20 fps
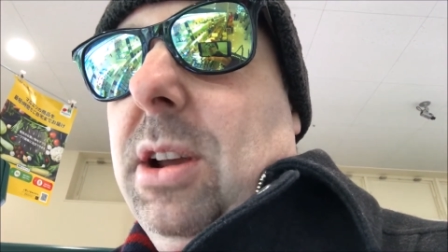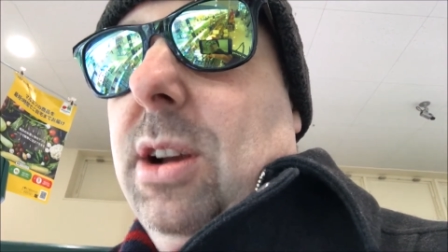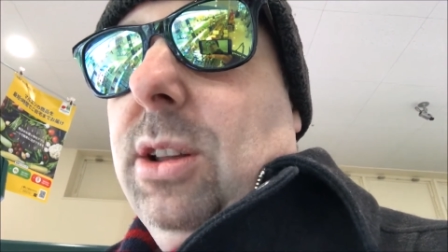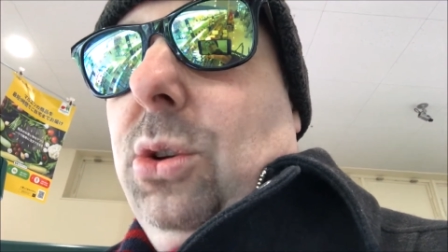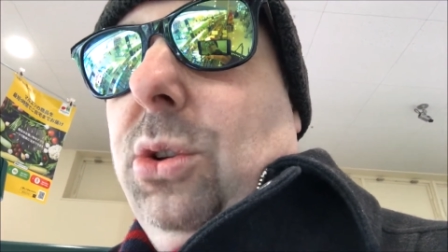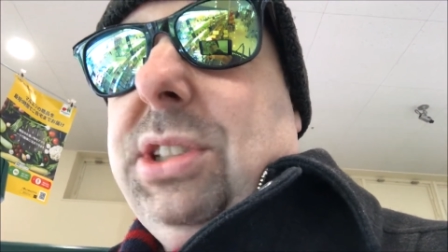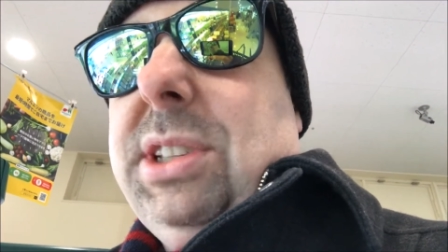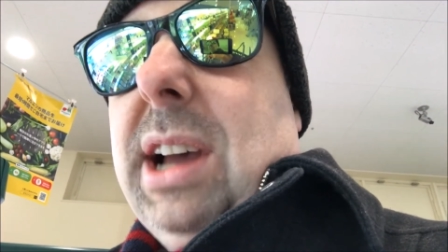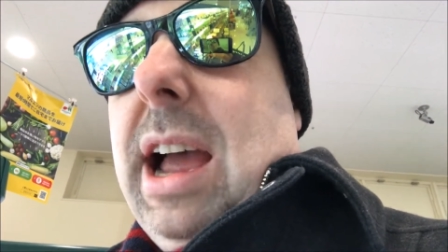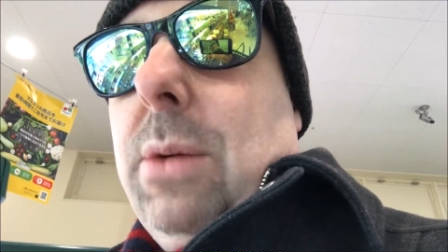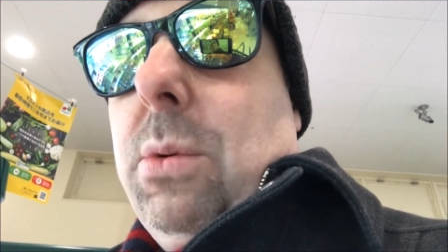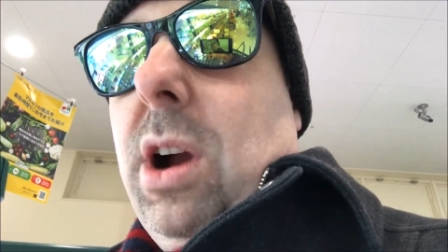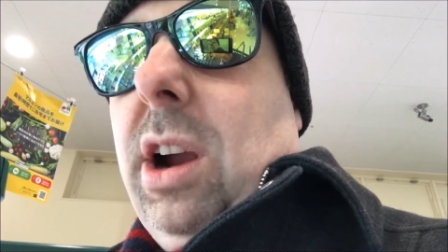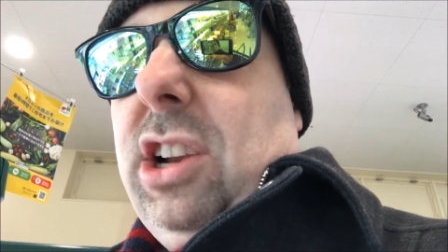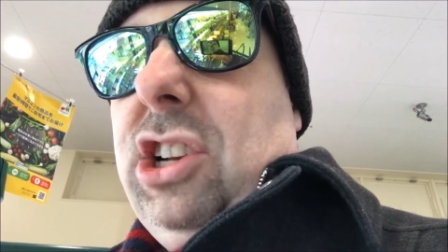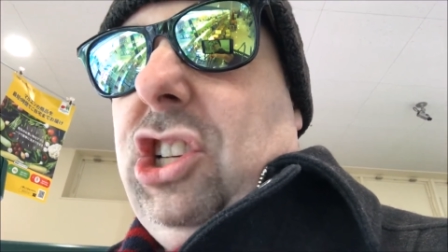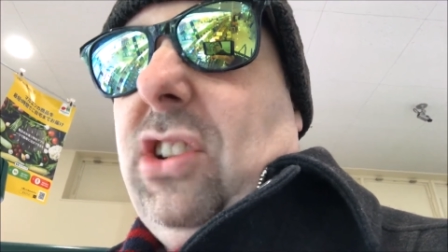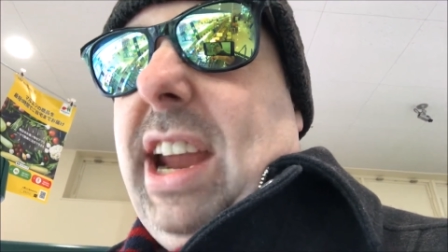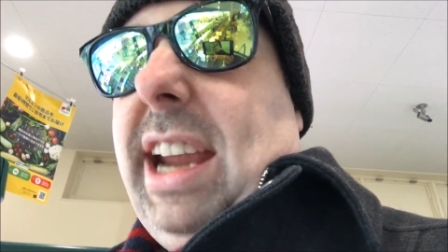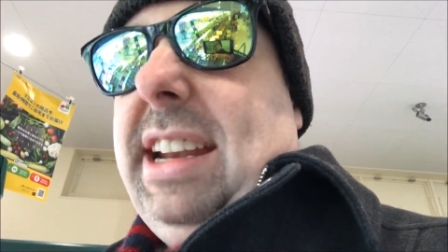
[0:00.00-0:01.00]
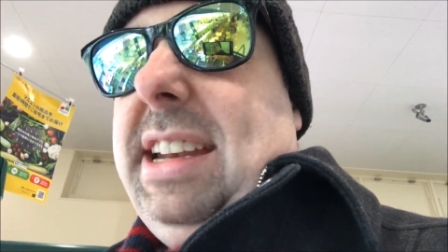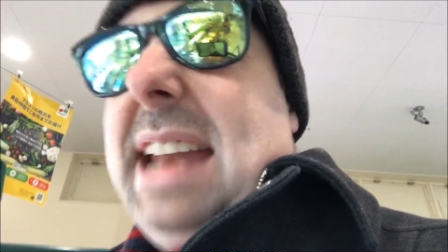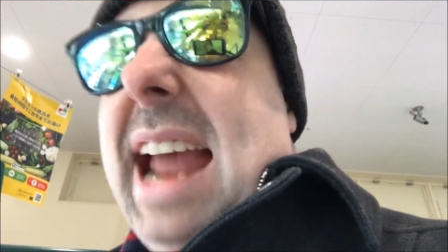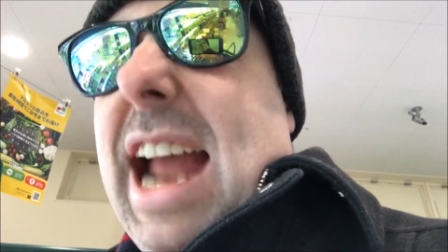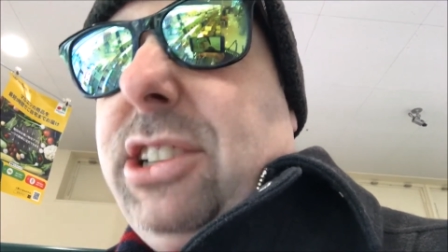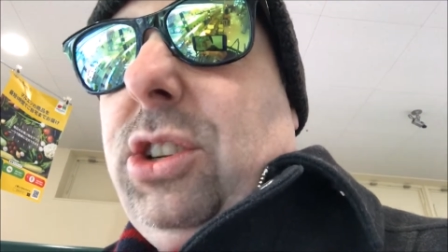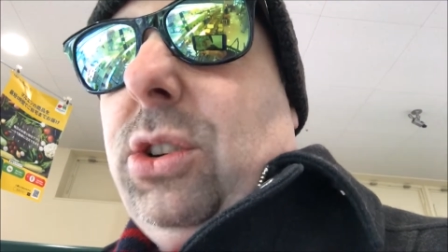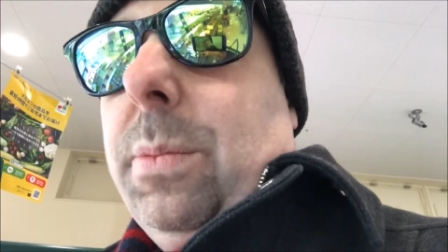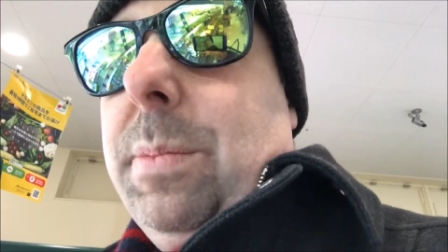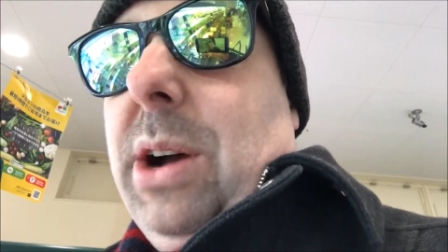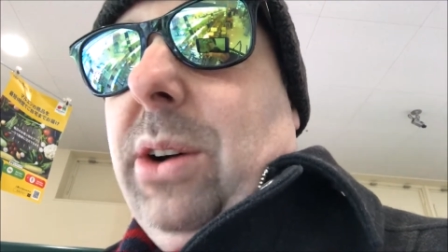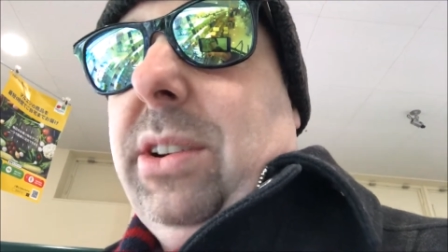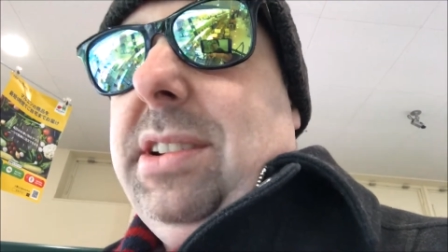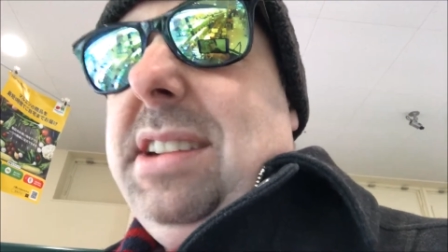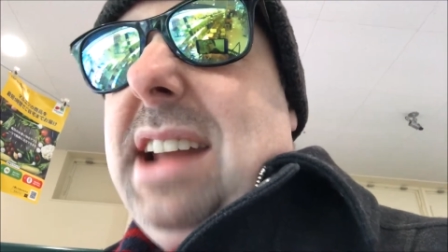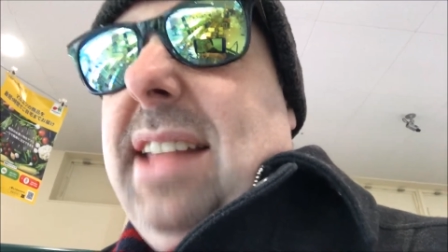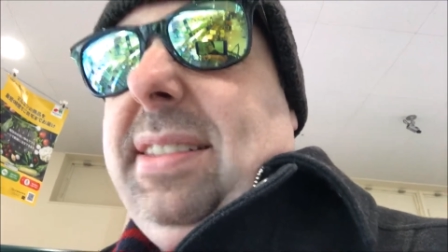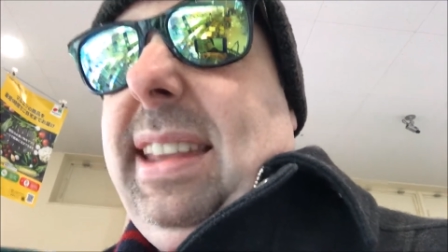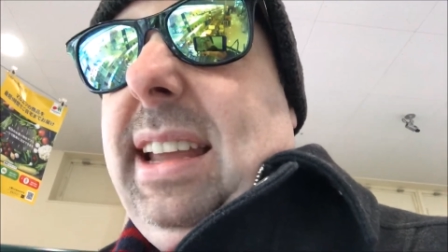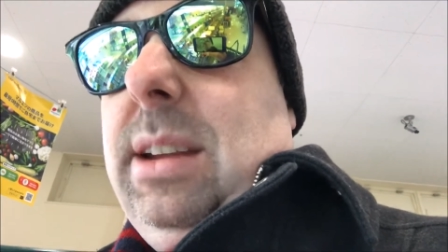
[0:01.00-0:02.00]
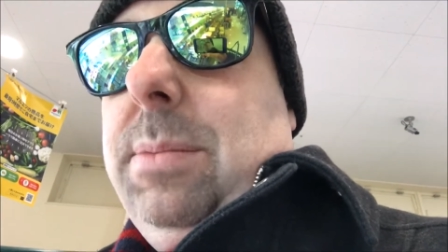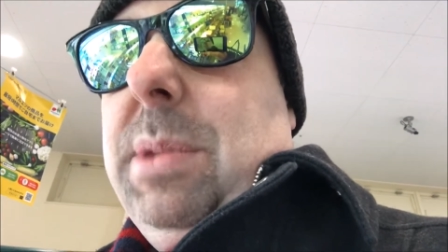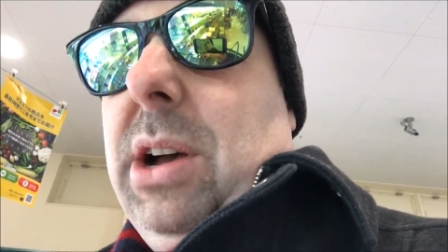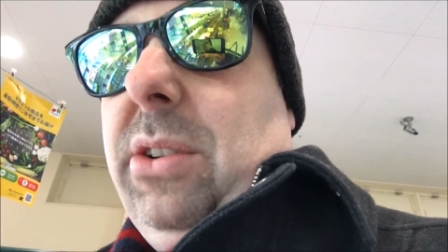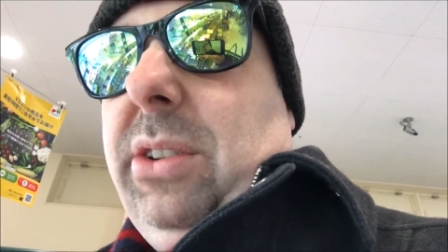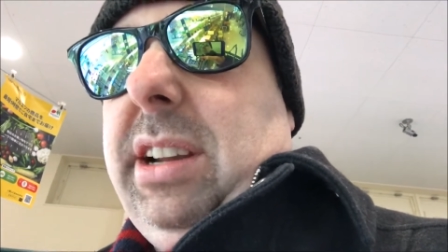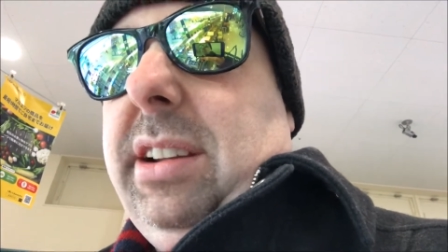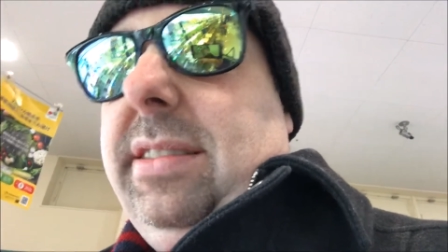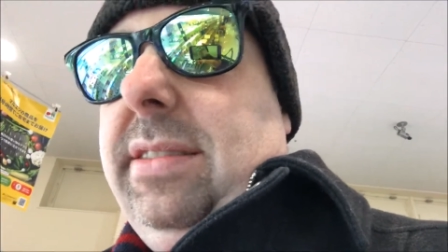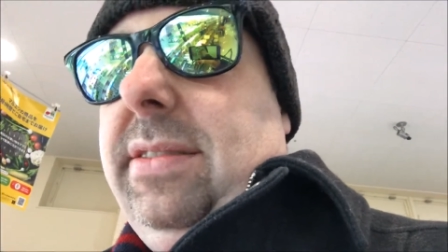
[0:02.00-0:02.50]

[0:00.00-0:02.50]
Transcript: Luke Skywalker drank natural milk, not titty milk.